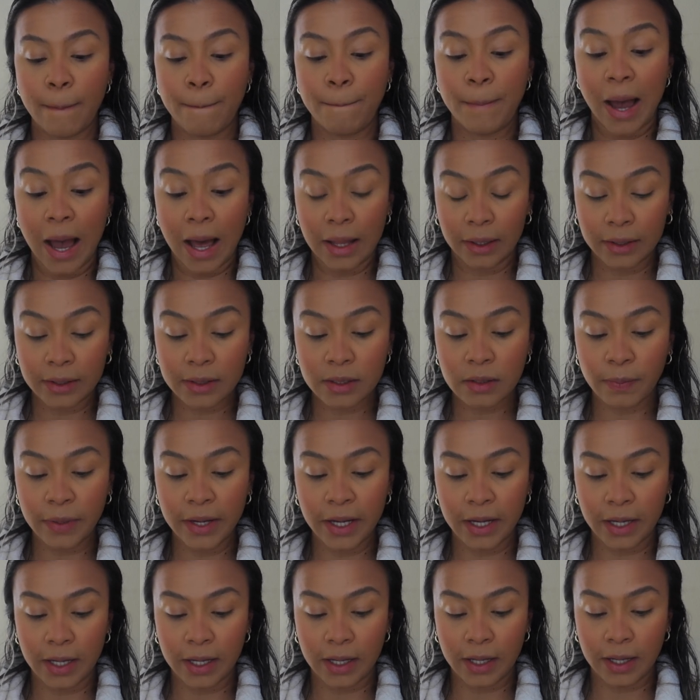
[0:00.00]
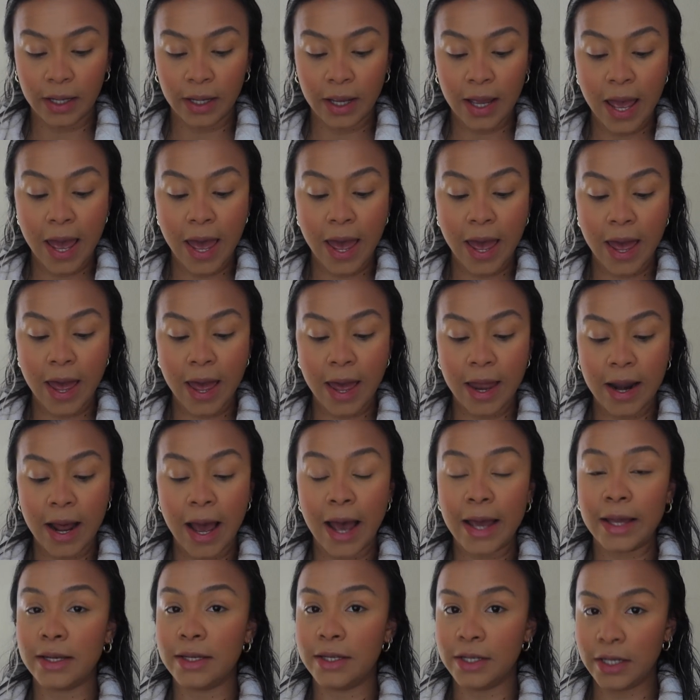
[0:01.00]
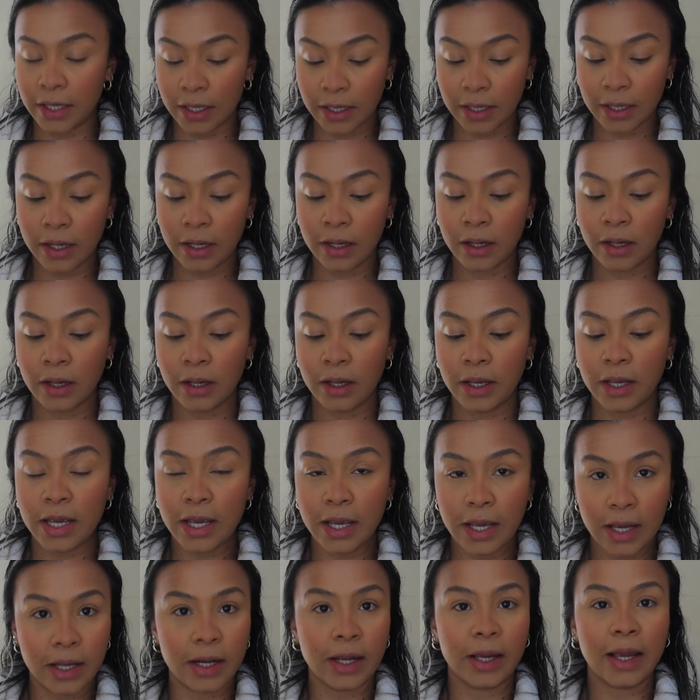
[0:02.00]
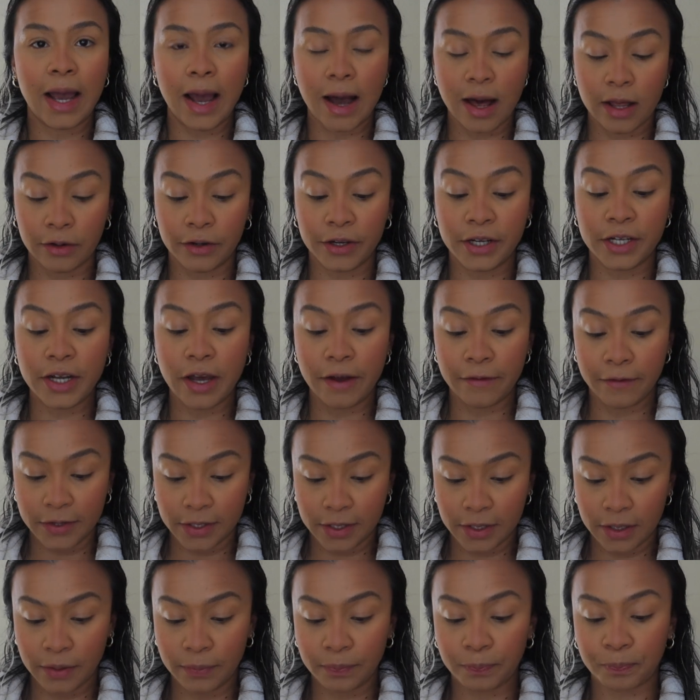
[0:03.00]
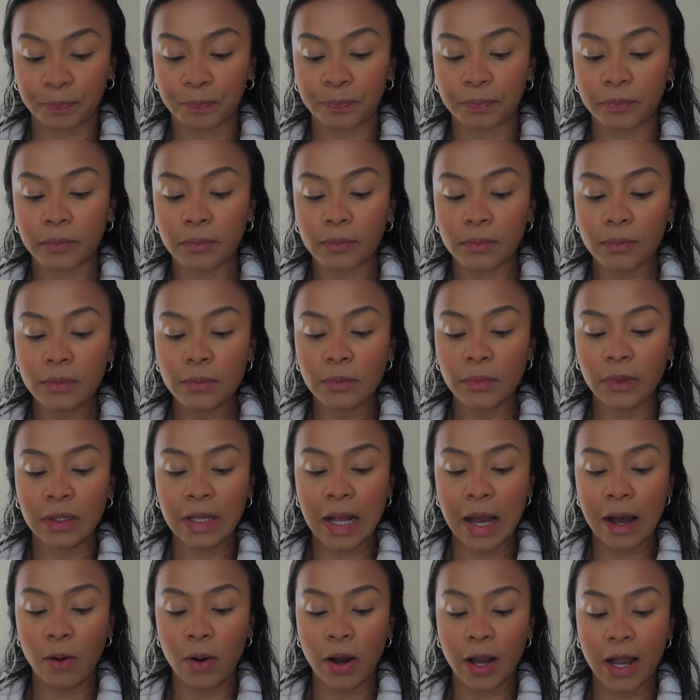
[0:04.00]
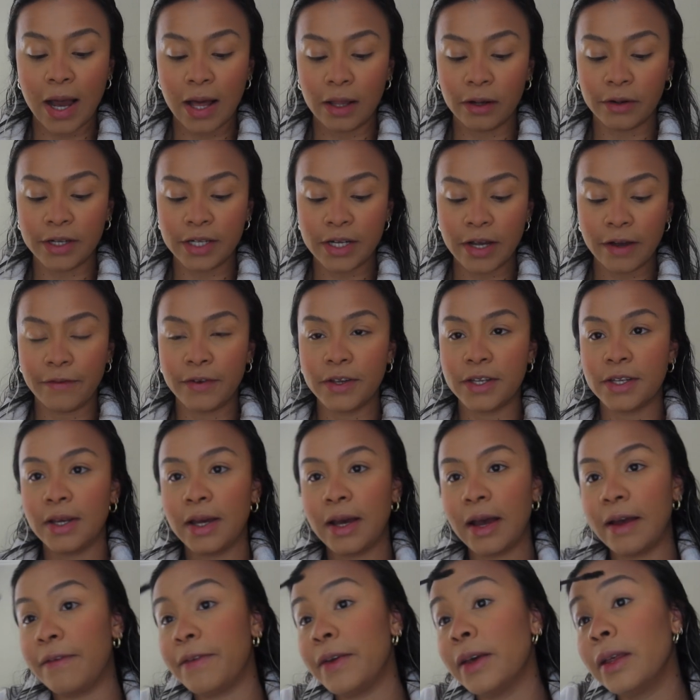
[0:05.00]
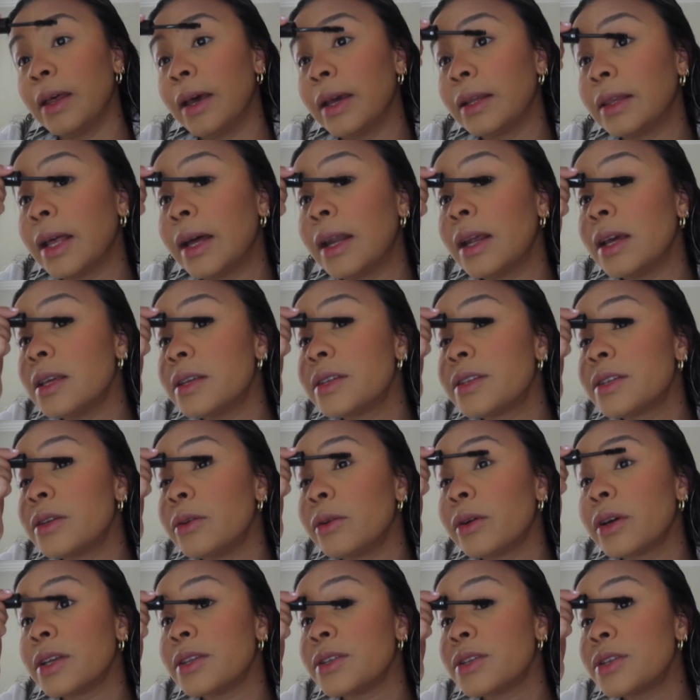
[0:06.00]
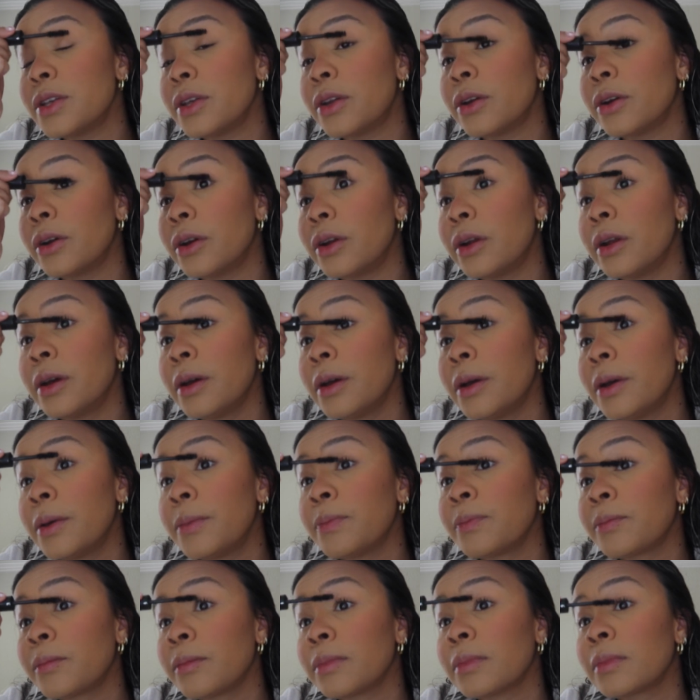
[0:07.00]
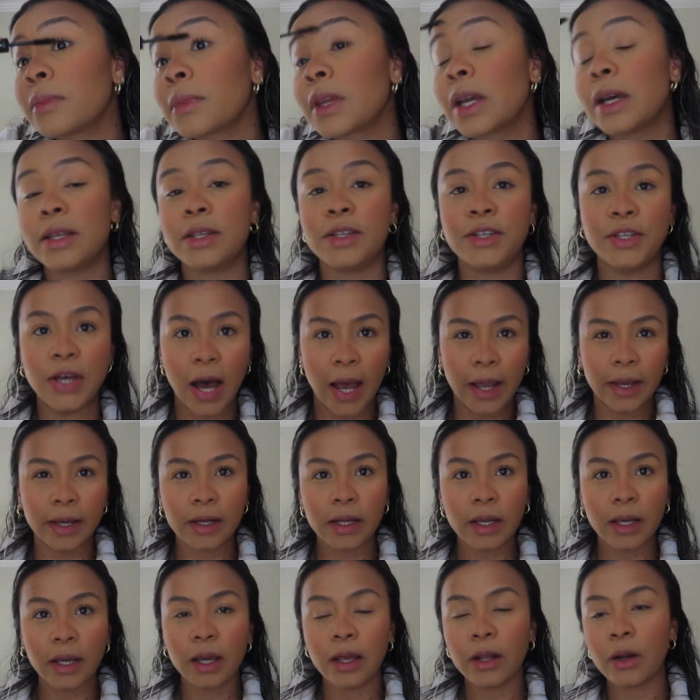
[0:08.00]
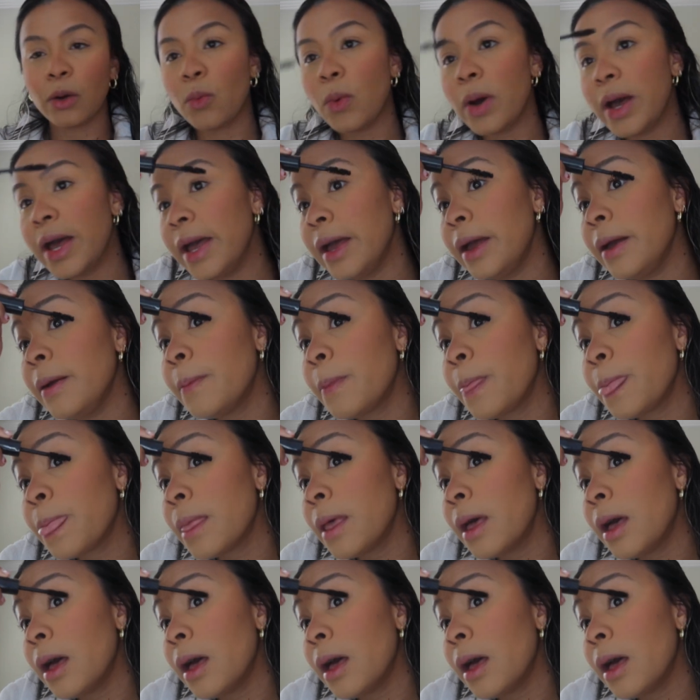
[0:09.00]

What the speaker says: balance my eating, and I did eat in a calorie deficit. Now, a calorie deficit, I feel like that is still considered dieting in a way,